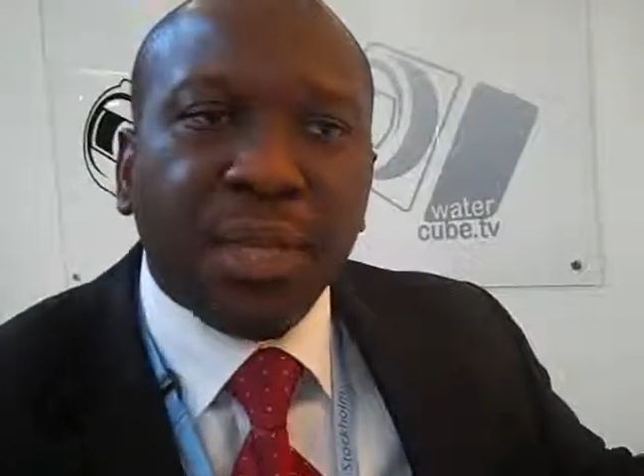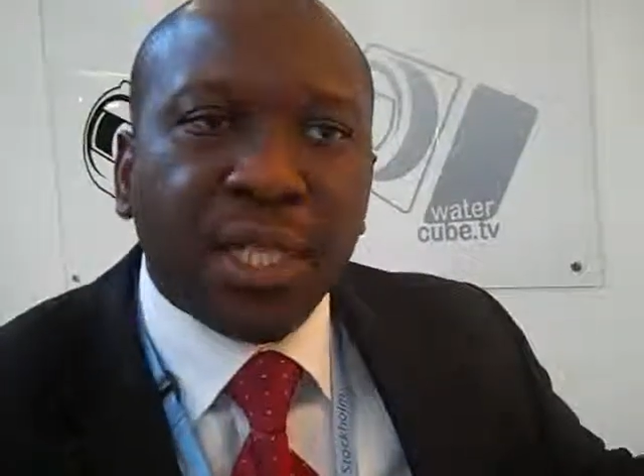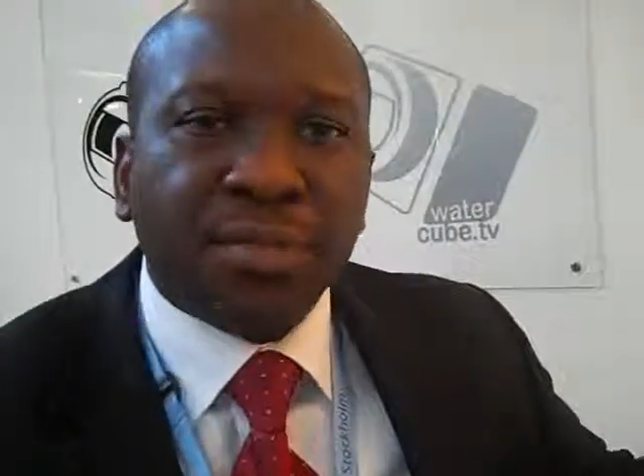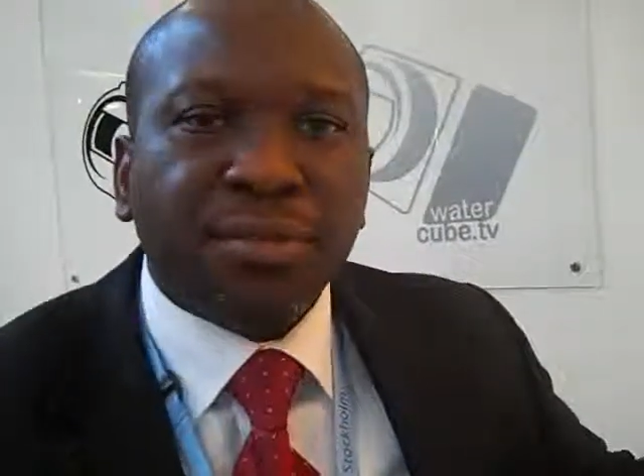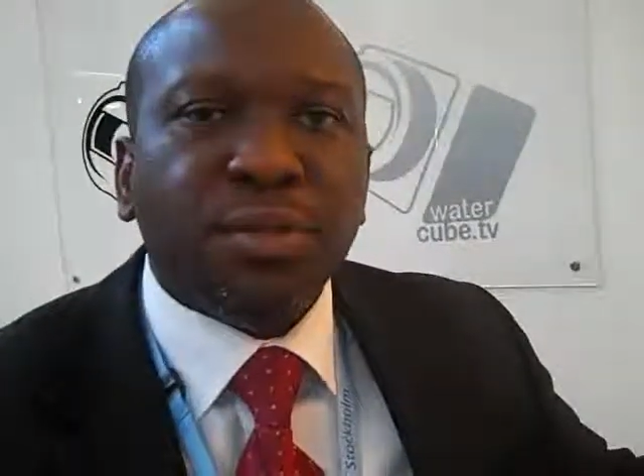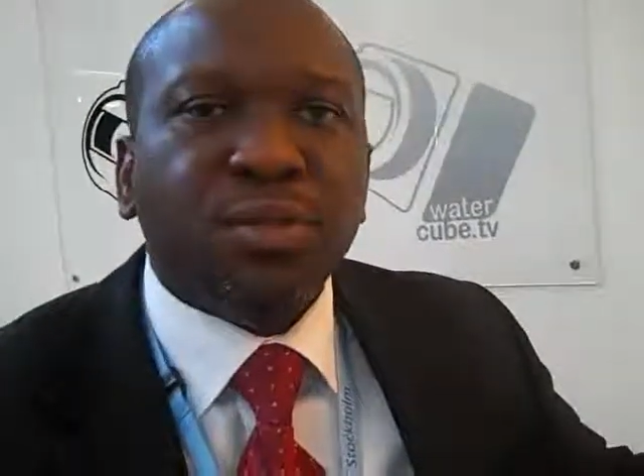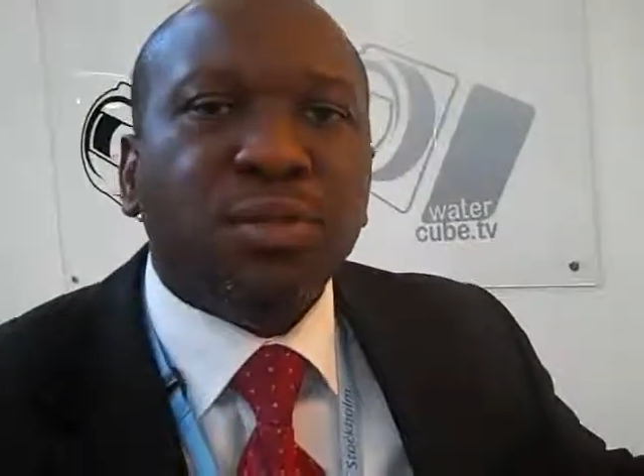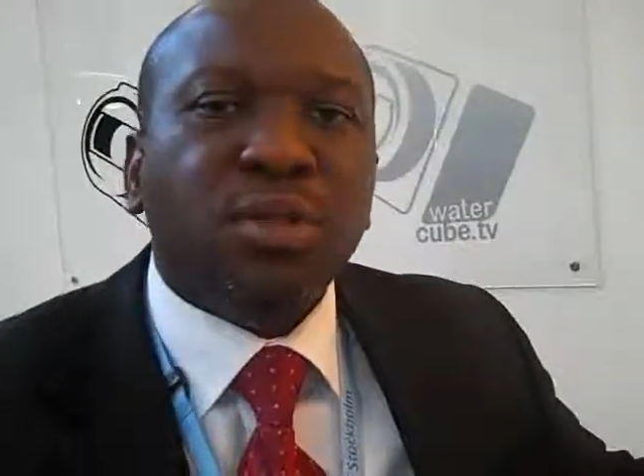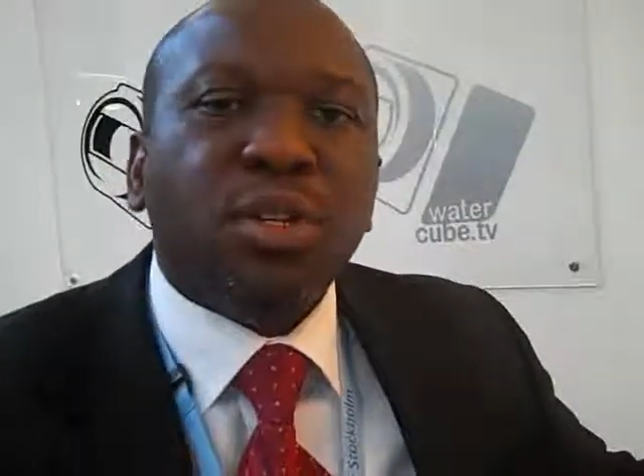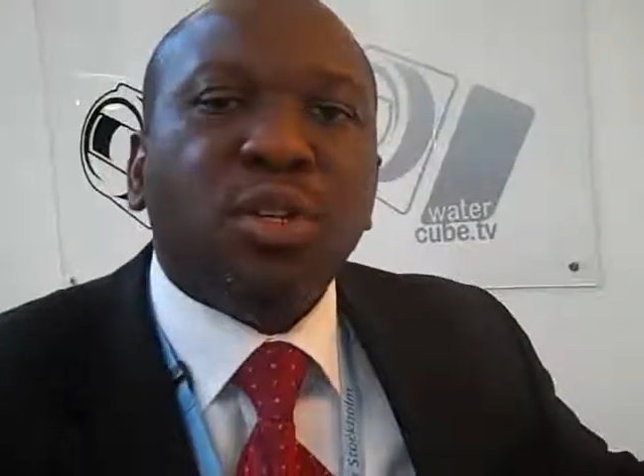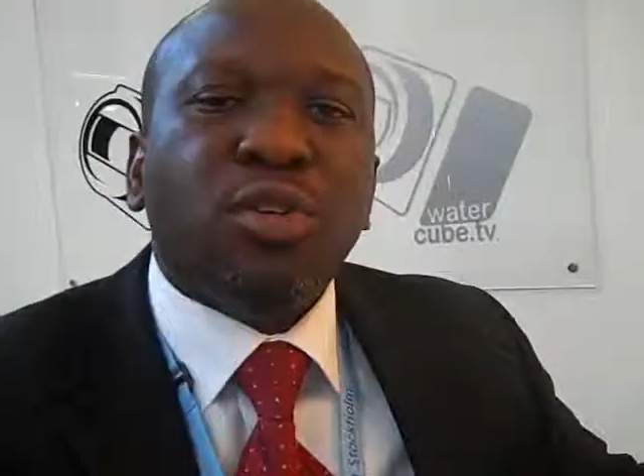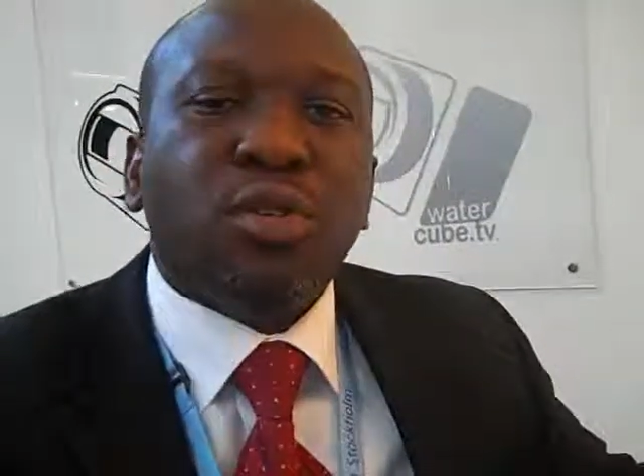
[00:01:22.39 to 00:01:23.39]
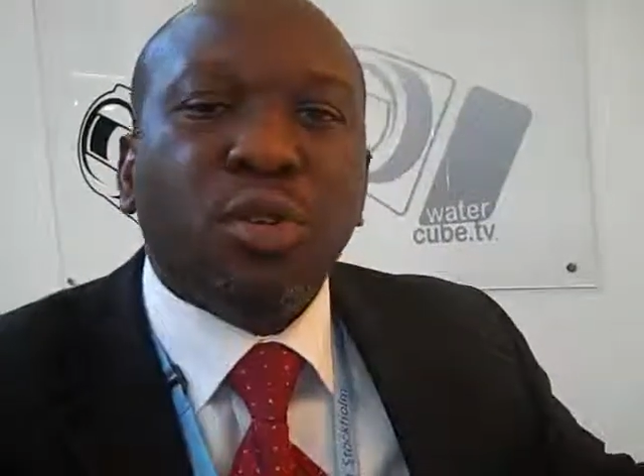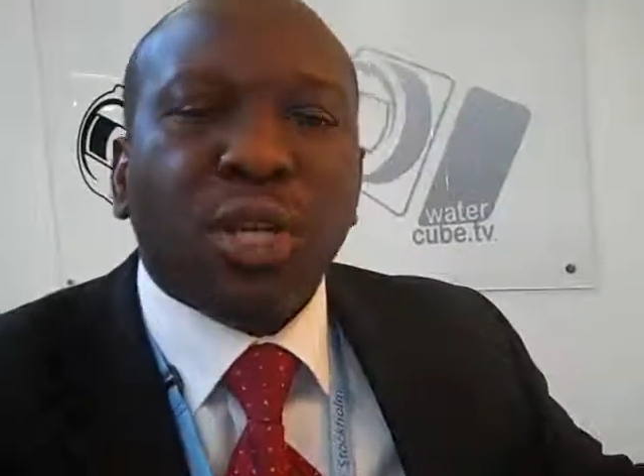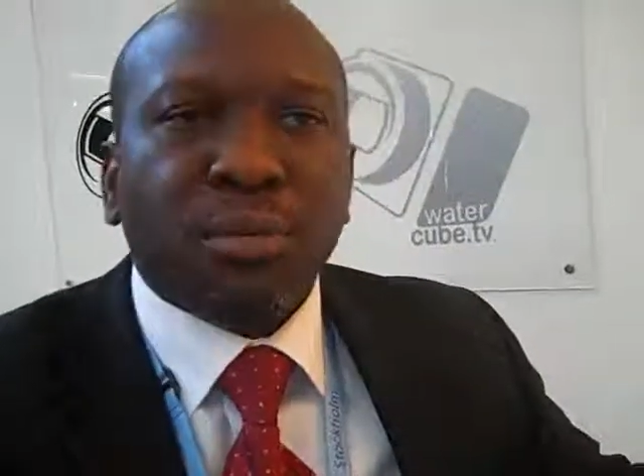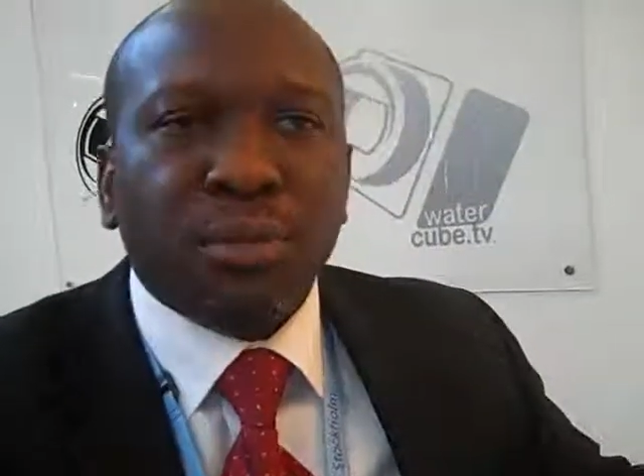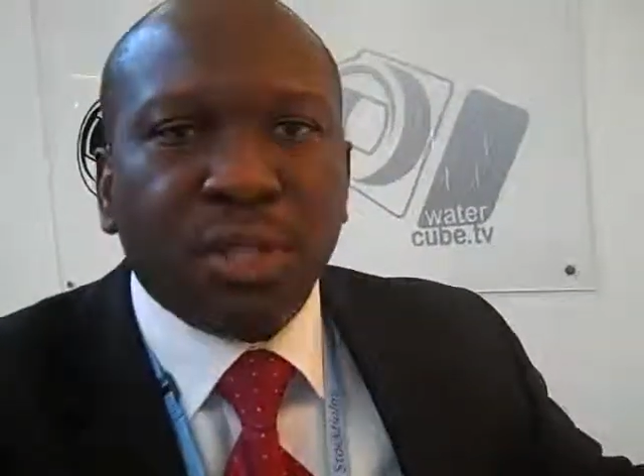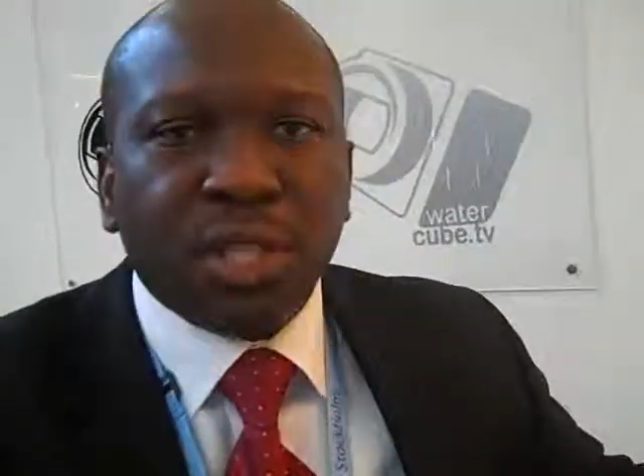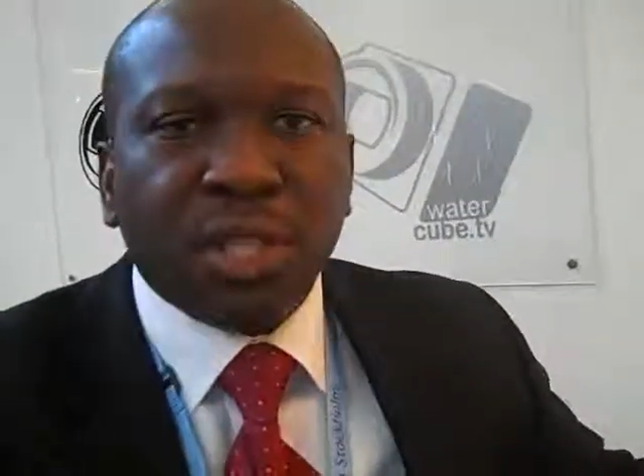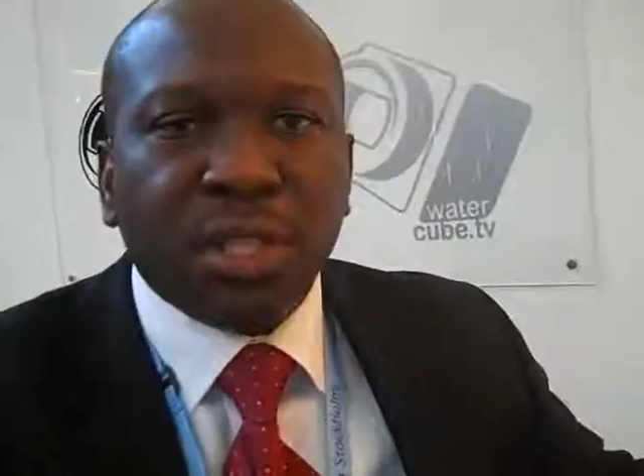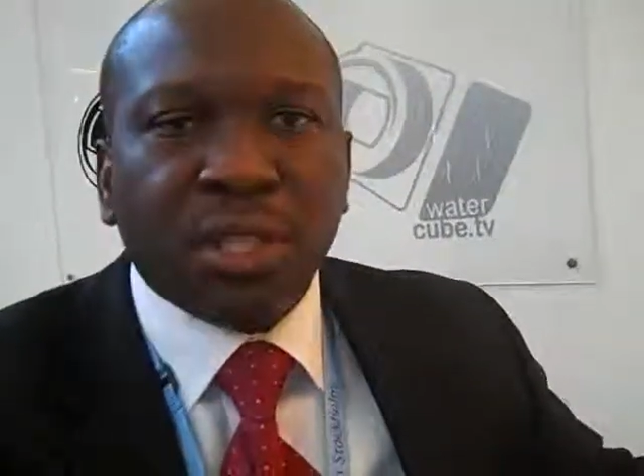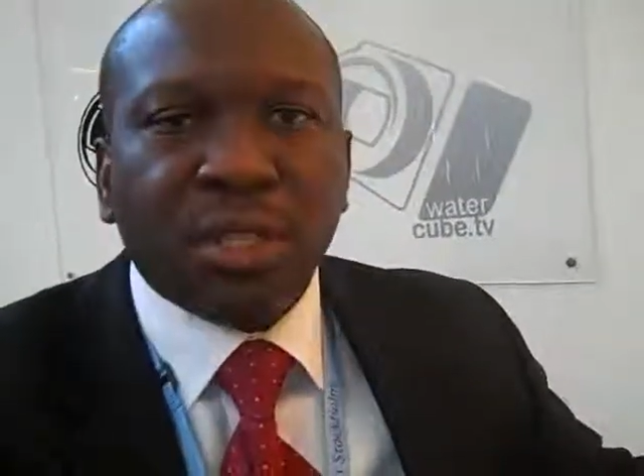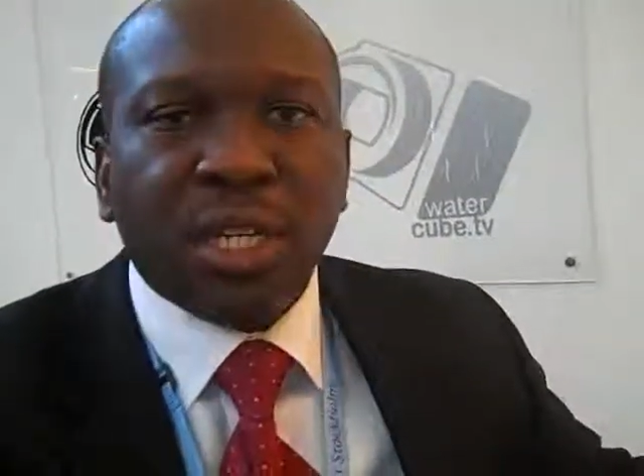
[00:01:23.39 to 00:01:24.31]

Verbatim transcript: peaceful collaboration,